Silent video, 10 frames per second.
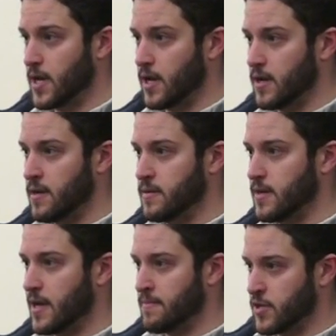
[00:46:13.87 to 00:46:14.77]
Uh, and
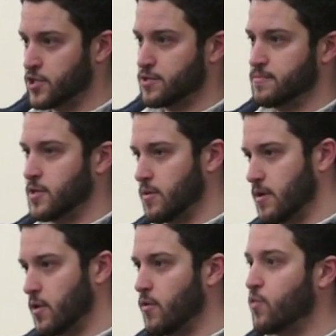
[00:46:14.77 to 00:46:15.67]
at much, you know,
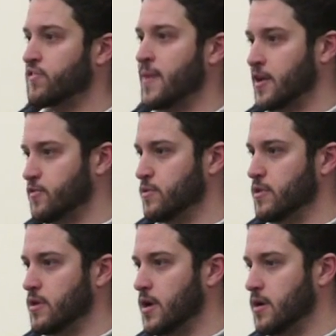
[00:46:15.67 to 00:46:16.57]
uh, orders of
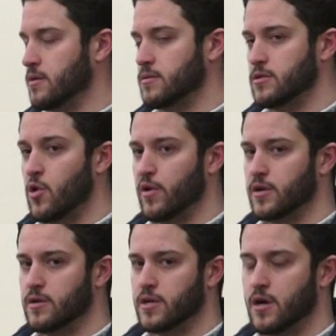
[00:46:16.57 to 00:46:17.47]
magnitude uh,
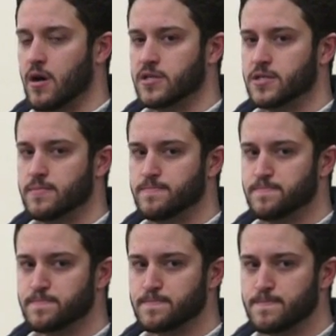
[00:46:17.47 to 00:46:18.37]
lowering in, in, cost.
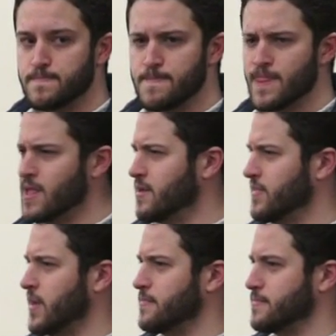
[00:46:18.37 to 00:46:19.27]

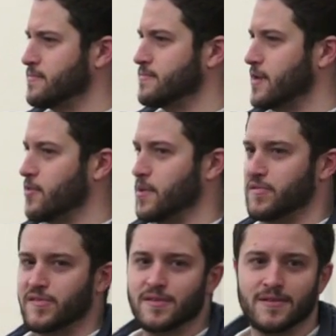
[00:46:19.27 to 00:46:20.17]
Is that, a, I hope that
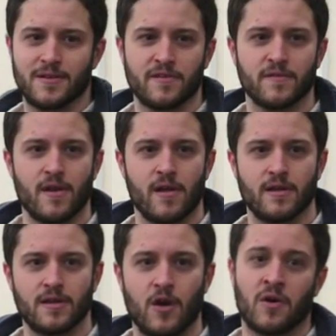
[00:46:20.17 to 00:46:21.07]
was enough.
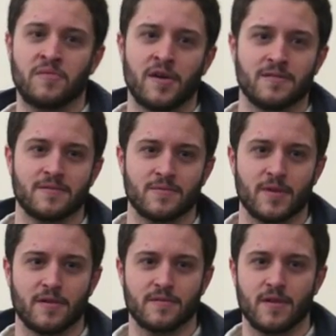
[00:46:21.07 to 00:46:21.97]
Oh, and I'm done.
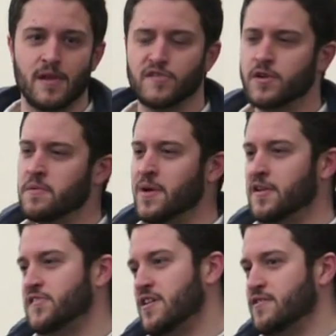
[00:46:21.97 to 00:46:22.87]
Oh. So come to my
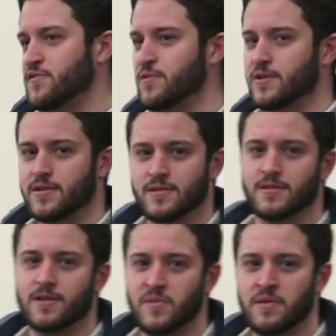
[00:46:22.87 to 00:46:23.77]
next talk if you want.
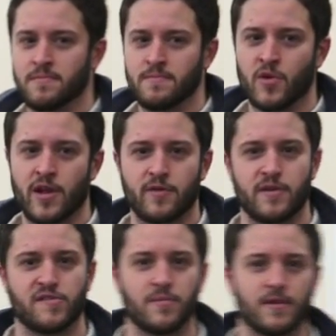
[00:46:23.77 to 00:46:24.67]
I'll be more
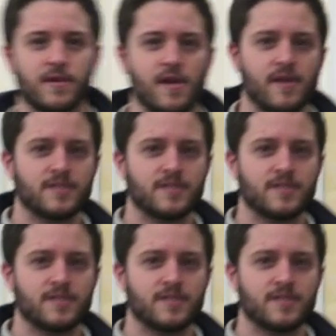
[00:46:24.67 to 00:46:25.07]
angry or something.